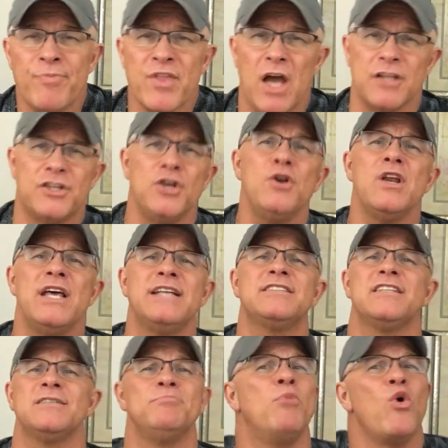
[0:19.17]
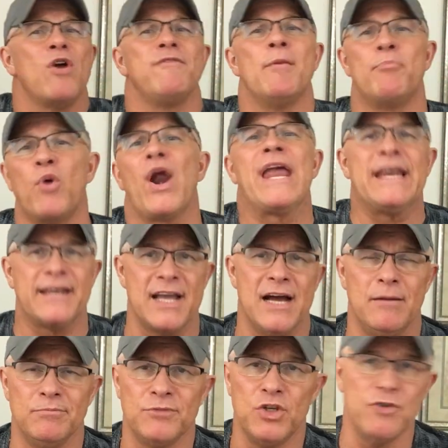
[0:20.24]
A do list is more of a brain
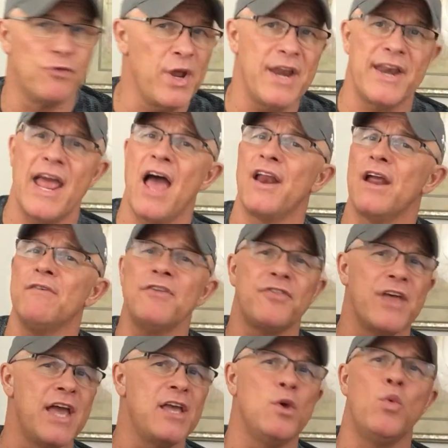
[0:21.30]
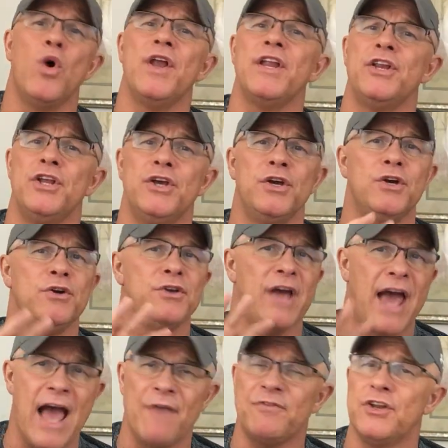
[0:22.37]
dump. You've written down everything you wanna do,
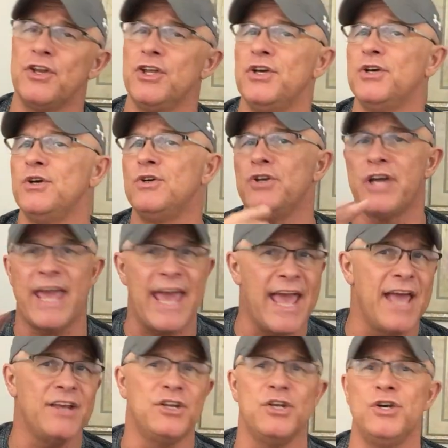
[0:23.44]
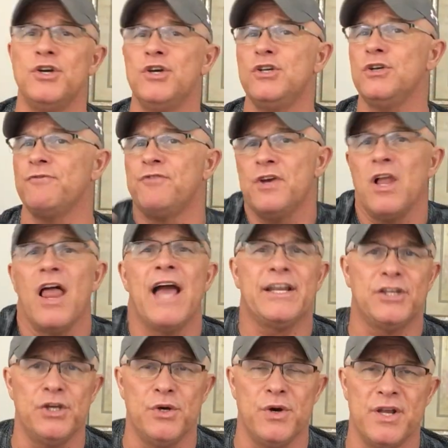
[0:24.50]
you have to do, you can do, you feel
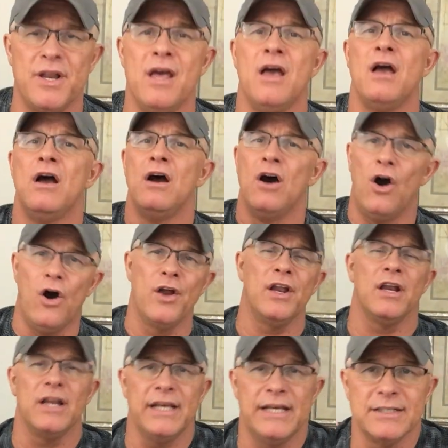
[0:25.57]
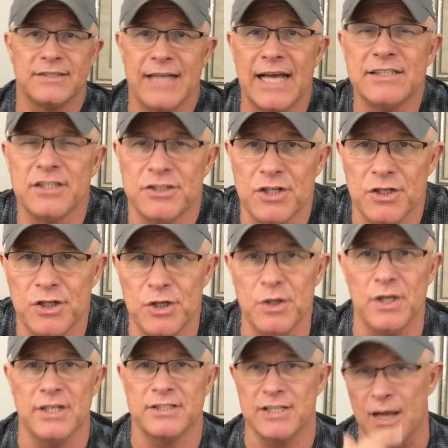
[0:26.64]
like doing on a list. That's a to-do
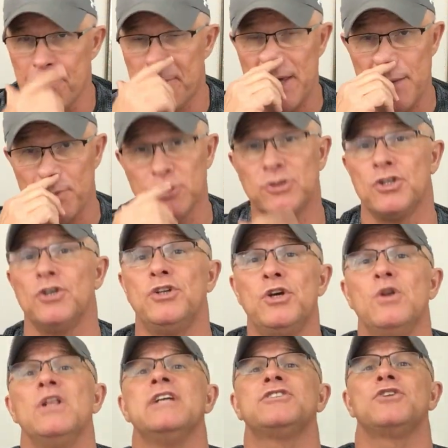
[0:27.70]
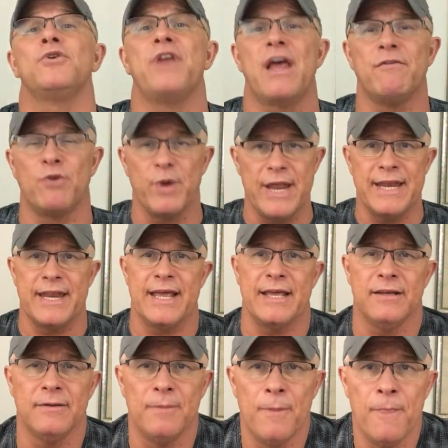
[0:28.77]
list. Some people's to-do lists are never ending.